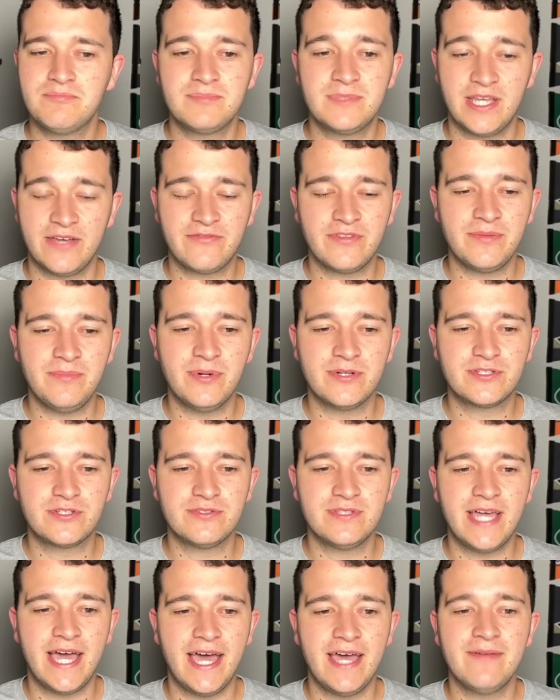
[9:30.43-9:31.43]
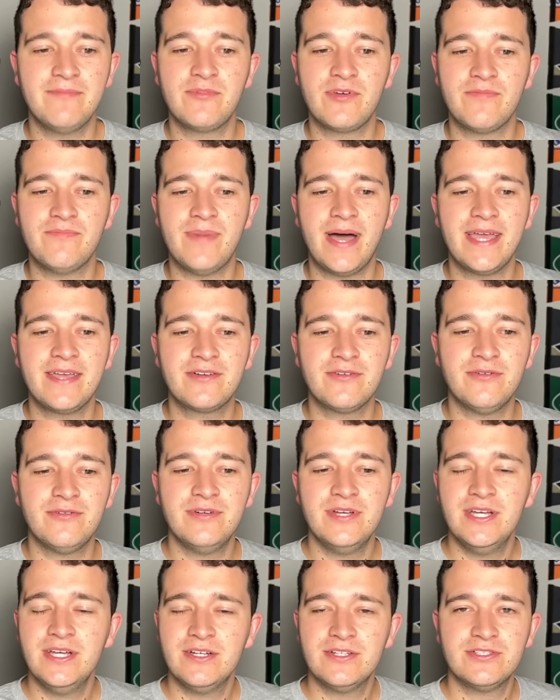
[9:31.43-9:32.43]
Definitely butchered that. We have
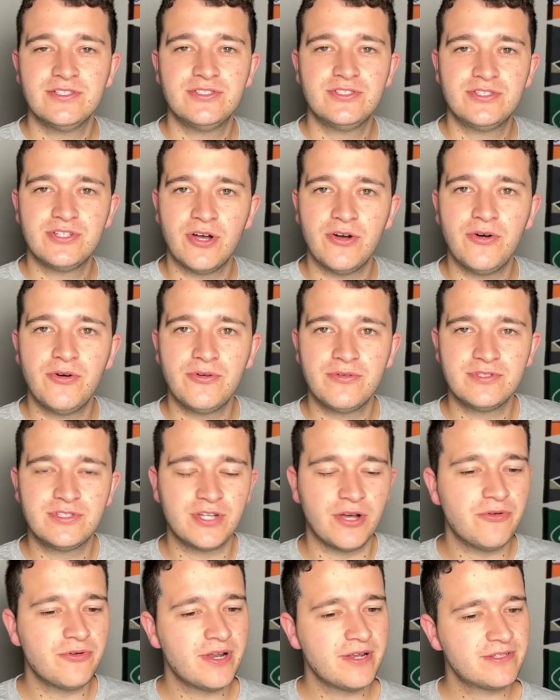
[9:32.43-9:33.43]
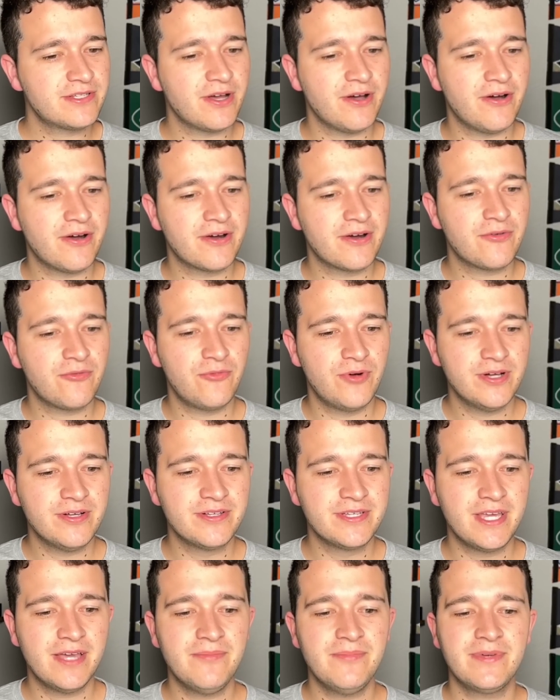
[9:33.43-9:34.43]
Michael. Joe, Jonatar,
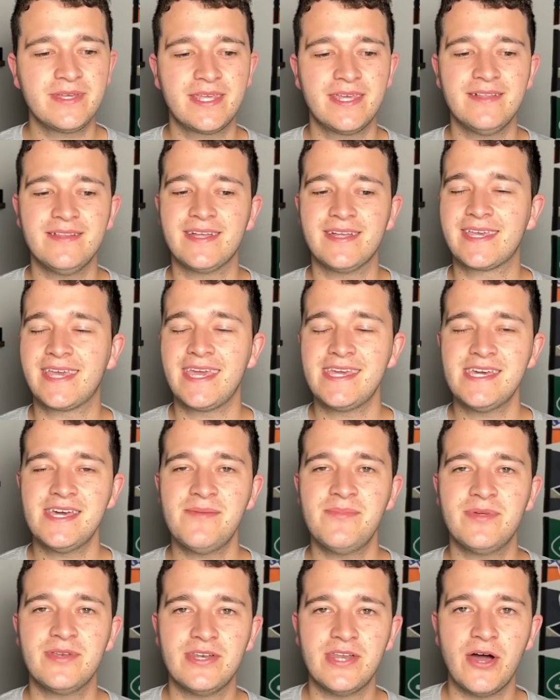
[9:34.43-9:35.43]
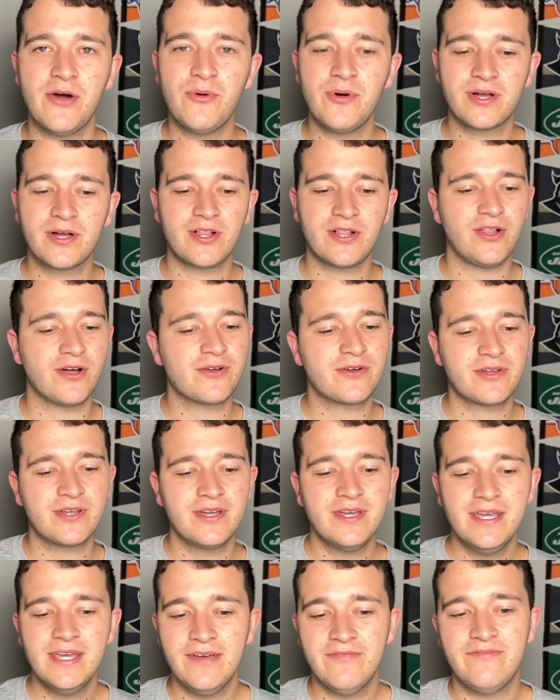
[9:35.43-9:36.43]
William, Cam, Noah Clark,
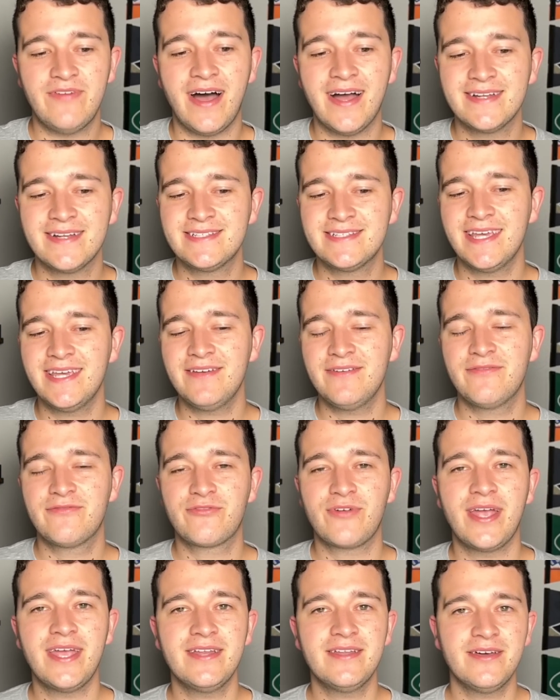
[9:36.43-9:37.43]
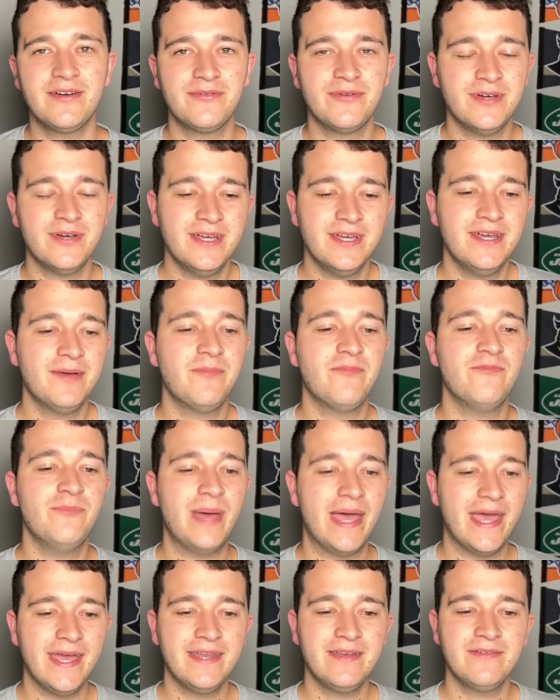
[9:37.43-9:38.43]
Vontae, Fredo,
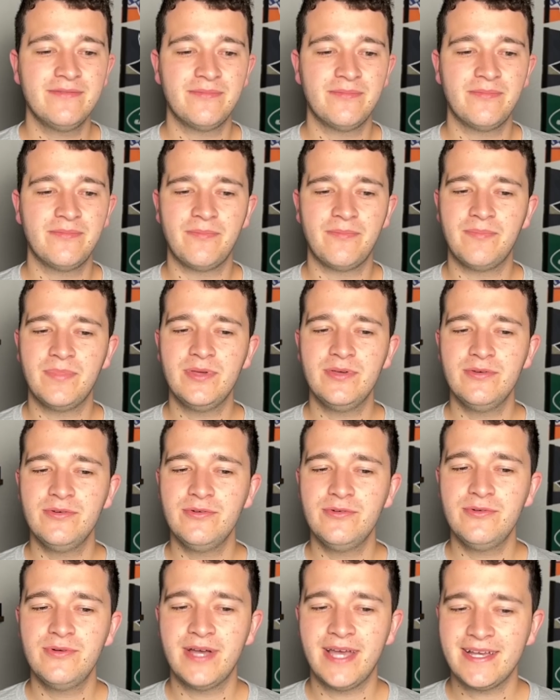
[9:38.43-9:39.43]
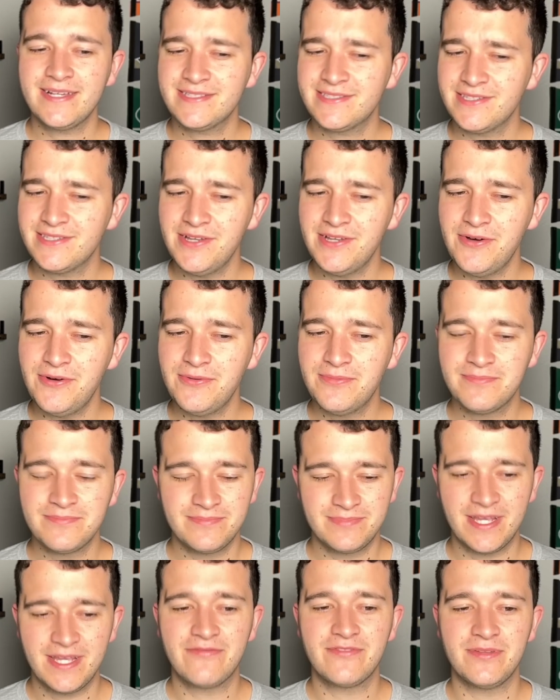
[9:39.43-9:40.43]
Ben, New Exino,
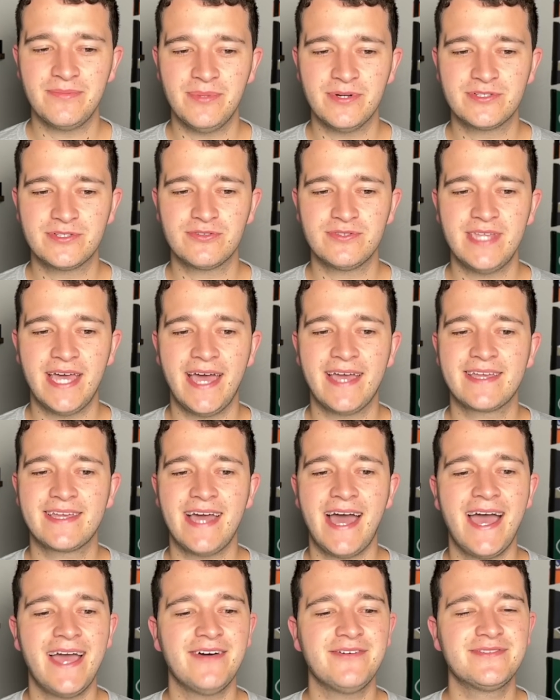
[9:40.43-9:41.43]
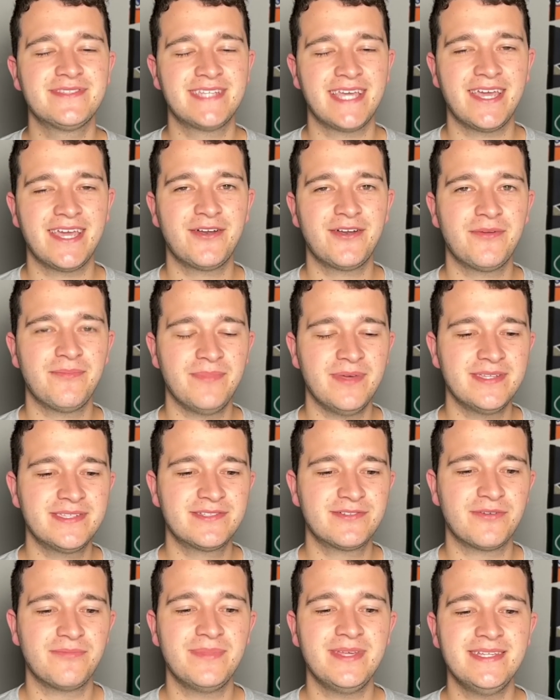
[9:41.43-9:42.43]
definitely butchered that. Kyle, Tanner,
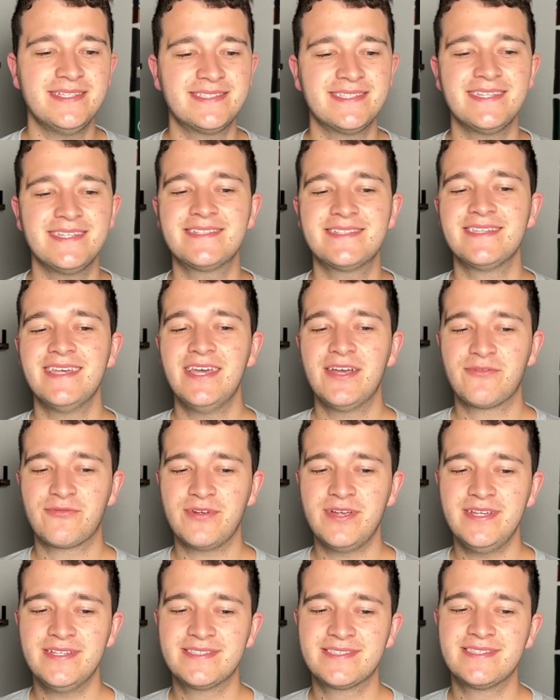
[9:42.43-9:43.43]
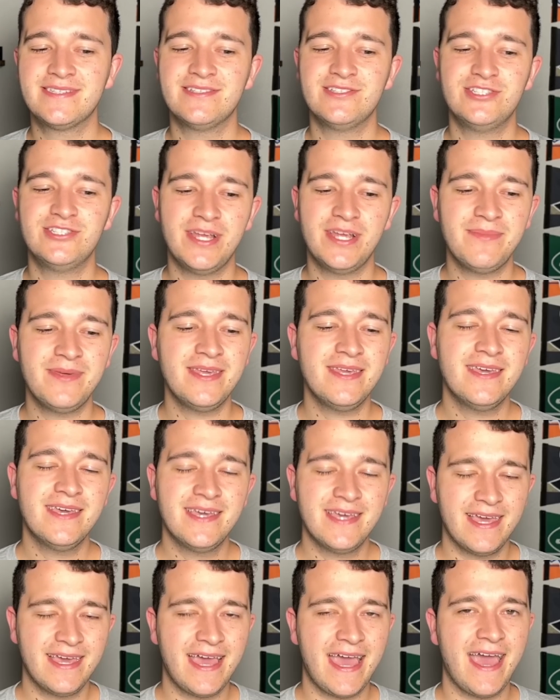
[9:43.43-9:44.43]
Mr. Meeseeks, Reese, Jimmy,
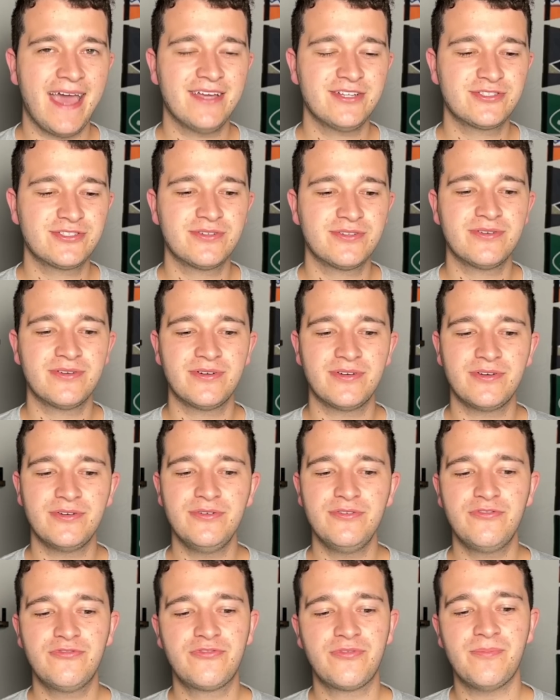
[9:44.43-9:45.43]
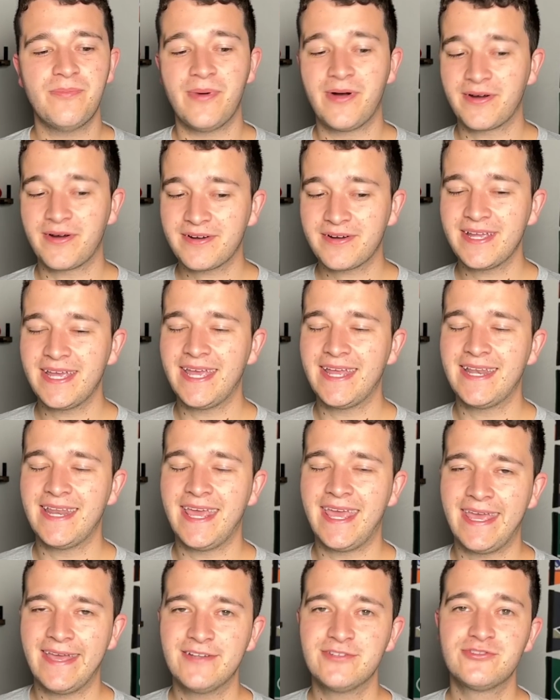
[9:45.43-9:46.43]
Asher, Oof, Mark, and
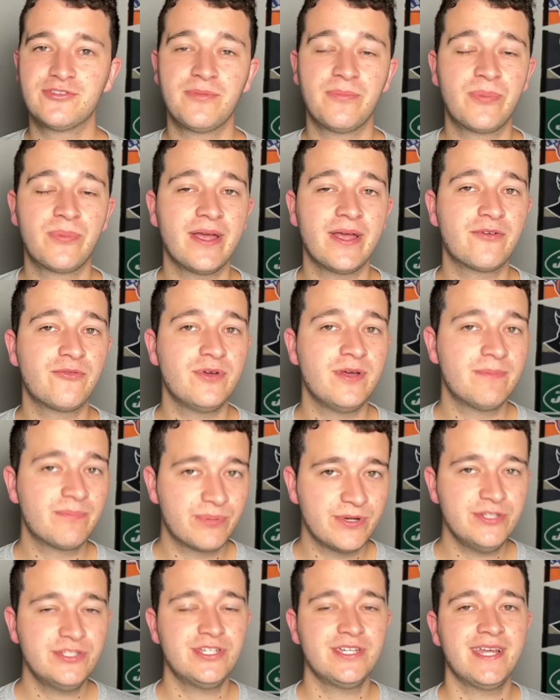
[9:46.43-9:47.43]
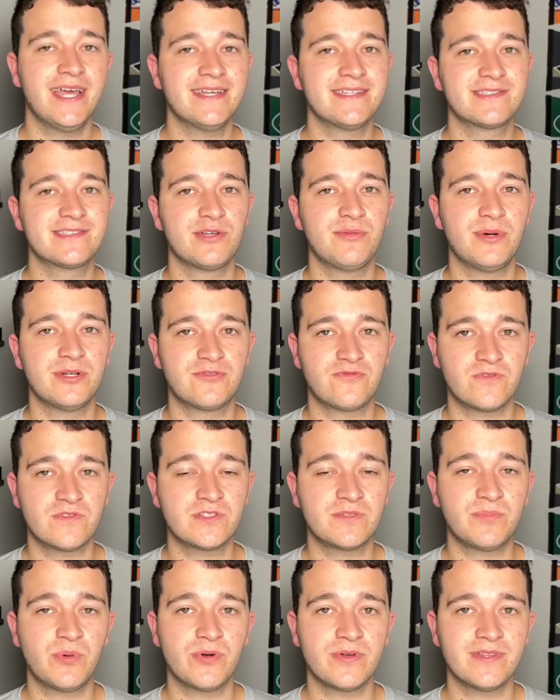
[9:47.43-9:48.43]
Andrew Brink. We appreciate you guys so much for
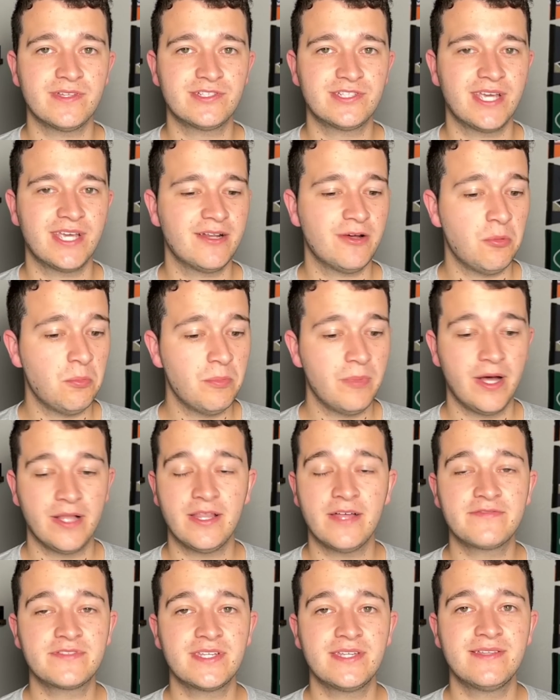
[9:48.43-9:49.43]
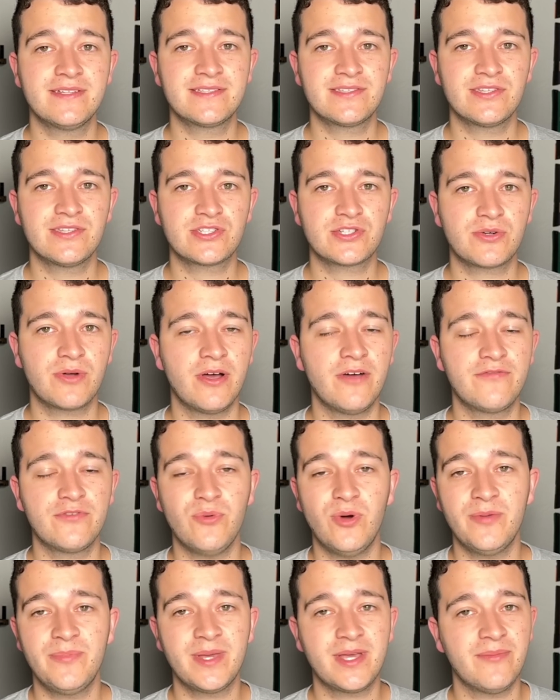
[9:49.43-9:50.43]
supporting the channel. I love seeing this list grow. If you
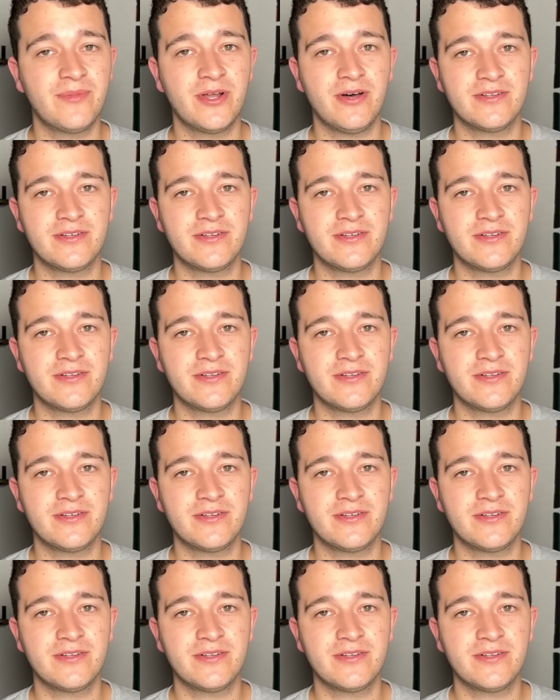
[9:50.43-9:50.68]
want to become an